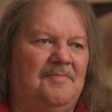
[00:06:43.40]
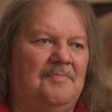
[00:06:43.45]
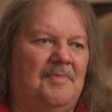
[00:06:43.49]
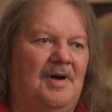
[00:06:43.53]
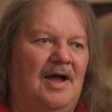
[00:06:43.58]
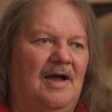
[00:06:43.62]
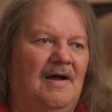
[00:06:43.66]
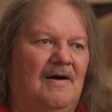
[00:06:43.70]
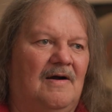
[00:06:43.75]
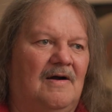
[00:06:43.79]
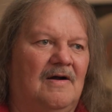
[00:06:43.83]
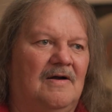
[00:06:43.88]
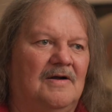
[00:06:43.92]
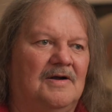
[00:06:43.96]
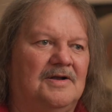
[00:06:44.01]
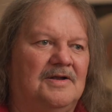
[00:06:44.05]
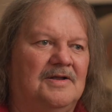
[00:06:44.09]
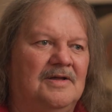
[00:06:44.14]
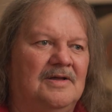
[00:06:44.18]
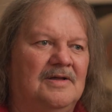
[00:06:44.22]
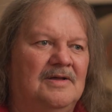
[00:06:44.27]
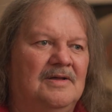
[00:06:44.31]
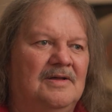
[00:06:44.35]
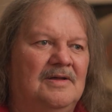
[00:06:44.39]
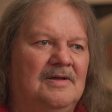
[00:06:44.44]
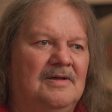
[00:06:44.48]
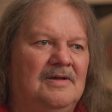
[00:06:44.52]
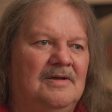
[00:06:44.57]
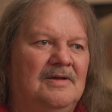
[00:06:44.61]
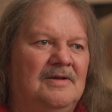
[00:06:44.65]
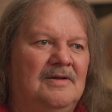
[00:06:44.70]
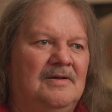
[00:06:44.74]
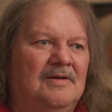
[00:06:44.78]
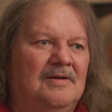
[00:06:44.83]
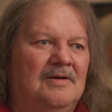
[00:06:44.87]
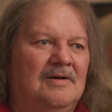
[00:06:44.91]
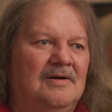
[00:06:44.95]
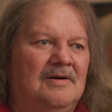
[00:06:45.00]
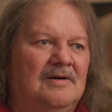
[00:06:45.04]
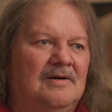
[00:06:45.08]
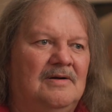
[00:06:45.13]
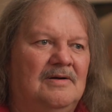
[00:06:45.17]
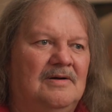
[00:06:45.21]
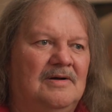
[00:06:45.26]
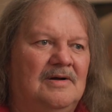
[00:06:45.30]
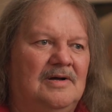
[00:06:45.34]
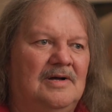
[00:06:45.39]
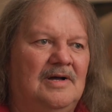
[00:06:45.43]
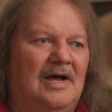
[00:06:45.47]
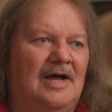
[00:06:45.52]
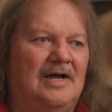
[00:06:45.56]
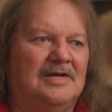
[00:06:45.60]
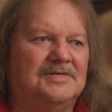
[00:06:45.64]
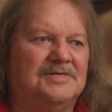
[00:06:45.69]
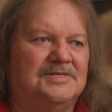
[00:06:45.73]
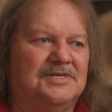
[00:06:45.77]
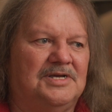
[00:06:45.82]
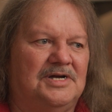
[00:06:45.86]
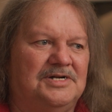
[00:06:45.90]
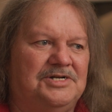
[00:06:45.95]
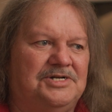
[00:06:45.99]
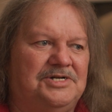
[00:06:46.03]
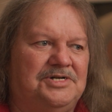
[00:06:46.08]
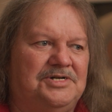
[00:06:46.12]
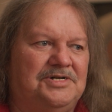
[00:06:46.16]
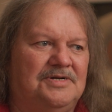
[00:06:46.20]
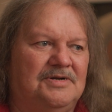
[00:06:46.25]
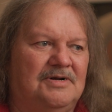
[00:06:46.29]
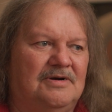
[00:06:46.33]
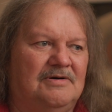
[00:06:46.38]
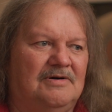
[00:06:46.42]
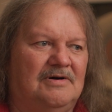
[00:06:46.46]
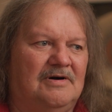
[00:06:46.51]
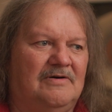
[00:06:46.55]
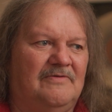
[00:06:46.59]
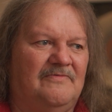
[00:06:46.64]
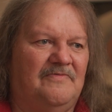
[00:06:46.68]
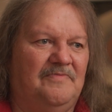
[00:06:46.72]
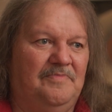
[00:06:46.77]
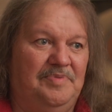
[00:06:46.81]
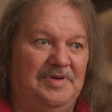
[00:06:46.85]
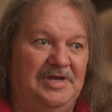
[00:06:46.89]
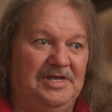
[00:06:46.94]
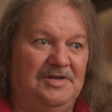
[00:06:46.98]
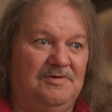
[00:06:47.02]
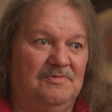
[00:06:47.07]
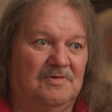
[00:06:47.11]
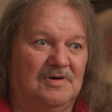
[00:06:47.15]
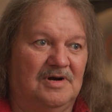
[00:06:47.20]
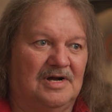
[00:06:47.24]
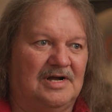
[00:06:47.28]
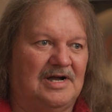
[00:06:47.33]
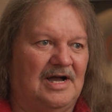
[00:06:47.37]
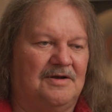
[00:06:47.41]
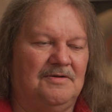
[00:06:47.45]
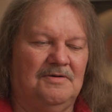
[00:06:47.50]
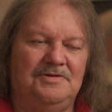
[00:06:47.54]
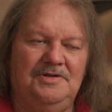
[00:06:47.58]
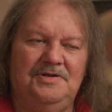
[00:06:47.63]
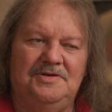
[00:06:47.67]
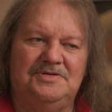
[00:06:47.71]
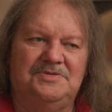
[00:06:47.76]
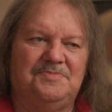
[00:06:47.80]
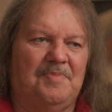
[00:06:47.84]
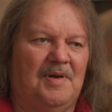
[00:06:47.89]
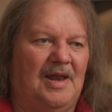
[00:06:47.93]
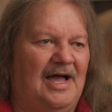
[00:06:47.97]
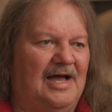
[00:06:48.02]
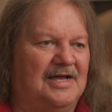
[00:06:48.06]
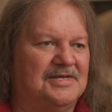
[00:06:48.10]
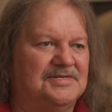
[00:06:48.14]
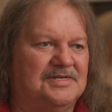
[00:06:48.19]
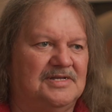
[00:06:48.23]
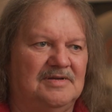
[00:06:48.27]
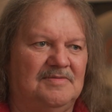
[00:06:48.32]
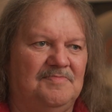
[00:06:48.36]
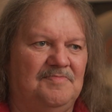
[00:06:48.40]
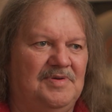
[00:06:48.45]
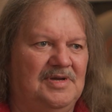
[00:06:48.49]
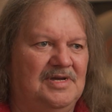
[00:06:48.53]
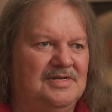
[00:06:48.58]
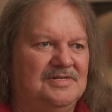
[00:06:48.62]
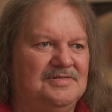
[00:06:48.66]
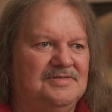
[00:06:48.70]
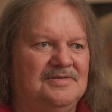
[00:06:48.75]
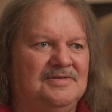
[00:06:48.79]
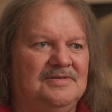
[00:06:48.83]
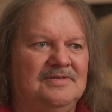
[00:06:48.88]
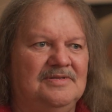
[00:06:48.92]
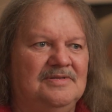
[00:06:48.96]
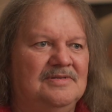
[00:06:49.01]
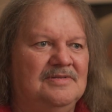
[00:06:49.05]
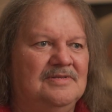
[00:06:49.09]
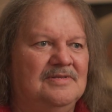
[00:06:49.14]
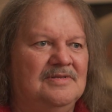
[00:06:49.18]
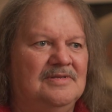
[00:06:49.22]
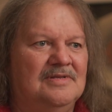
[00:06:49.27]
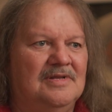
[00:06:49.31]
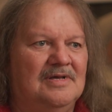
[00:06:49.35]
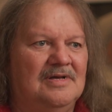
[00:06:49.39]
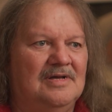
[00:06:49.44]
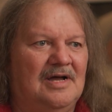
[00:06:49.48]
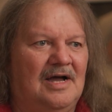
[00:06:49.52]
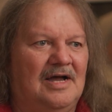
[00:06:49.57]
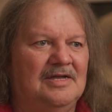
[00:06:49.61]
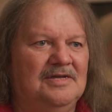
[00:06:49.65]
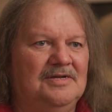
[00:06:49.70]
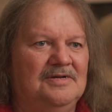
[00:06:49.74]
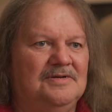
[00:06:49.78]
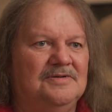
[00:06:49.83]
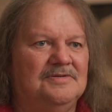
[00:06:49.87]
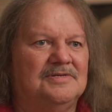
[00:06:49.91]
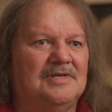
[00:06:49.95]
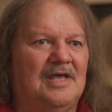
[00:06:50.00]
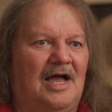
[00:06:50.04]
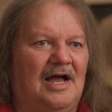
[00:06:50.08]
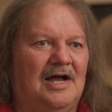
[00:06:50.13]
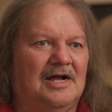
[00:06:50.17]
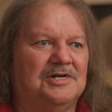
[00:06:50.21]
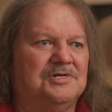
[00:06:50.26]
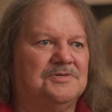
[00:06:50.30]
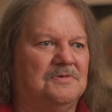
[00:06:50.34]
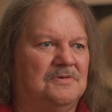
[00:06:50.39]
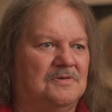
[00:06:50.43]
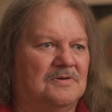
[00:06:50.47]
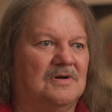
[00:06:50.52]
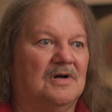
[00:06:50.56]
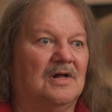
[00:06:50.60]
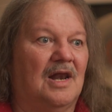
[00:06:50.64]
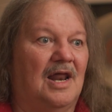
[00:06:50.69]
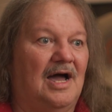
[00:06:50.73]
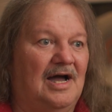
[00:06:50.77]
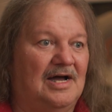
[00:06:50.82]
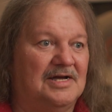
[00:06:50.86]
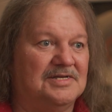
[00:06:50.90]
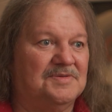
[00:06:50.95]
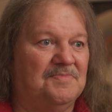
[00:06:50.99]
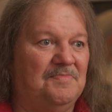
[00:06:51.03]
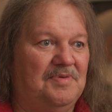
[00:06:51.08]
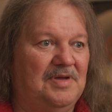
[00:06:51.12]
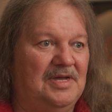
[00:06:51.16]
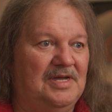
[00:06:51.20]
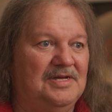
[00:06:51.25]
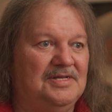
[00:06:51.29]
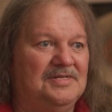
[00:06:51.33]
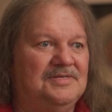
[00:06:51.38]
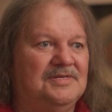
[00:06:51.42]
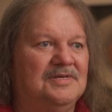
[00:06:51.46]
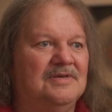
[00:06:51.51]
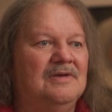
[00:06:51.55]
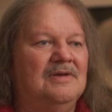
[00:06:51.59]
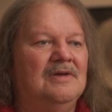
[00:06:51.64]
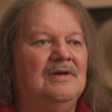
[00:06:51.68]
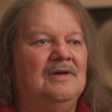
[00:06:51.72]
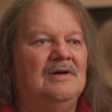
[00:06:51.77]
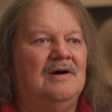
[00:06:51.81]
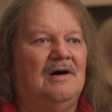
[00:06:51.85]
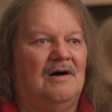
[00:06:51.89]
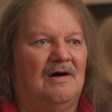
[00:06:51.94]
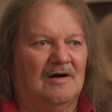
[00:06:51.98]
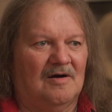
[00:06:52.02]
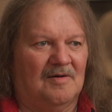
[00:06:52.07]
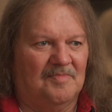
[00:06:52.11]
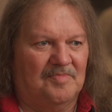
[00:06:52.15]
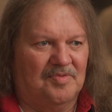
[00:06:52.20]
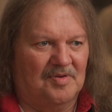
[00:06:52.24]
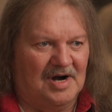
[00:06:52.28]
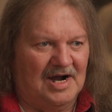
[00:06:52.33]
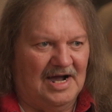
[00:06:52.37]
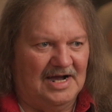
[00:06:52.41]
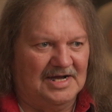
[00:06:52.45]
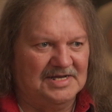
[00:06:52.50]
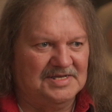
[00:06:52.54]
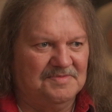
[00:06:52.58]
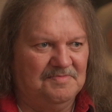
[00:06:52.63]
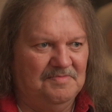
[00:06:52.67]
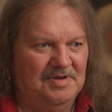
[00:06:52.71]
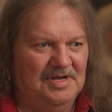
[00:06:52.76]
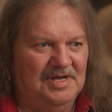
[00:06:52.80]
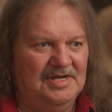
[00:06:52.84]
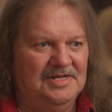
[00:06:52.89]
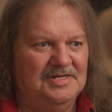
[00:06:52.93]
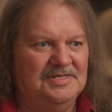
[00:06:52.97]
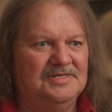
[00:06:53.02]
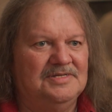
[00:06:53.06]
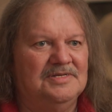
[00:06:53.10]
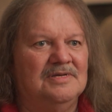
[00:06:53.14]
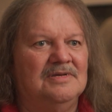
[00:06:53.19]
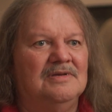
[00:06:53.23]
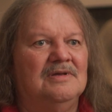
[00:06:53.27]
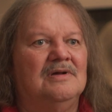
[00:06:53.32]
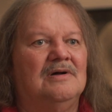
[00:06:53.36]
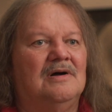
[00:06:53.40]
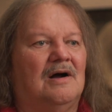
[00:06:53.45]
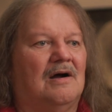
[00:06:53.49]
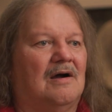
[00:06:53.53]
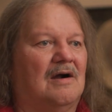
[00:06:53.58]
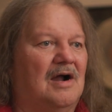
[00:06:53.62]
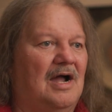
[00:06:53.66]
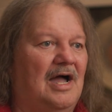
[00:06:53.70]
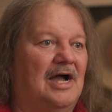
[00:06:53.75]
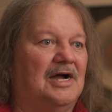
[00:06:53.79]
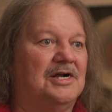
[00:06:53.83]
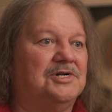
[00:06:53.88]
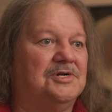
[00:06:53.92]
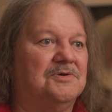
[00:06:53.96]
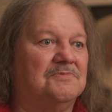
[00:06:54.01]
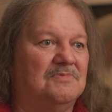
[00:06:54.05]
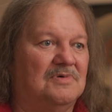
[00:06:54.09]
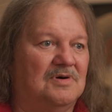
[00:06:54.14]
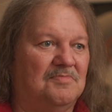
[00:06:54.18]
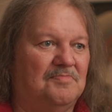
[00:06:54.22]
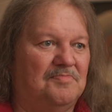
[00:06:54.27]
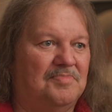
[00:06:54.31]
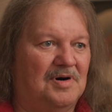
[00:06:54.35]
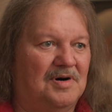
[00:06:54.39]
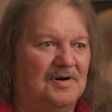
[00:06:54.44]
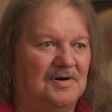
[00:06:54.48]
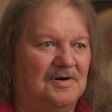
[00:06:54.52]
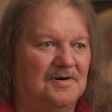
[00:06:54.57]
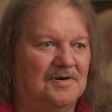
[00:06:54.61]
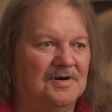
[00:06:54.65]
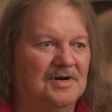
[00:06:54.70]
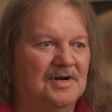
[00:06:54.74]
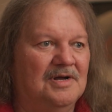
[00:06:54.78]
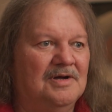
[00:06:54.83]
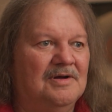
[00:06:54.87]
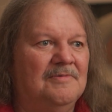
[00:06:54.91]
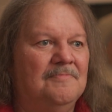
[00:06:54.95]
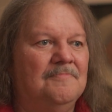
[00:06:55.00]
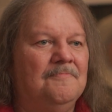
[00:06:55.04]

my art as such of beadwork. I don't use plastic beads. I use actual glass beads our brass beads, our actual bone.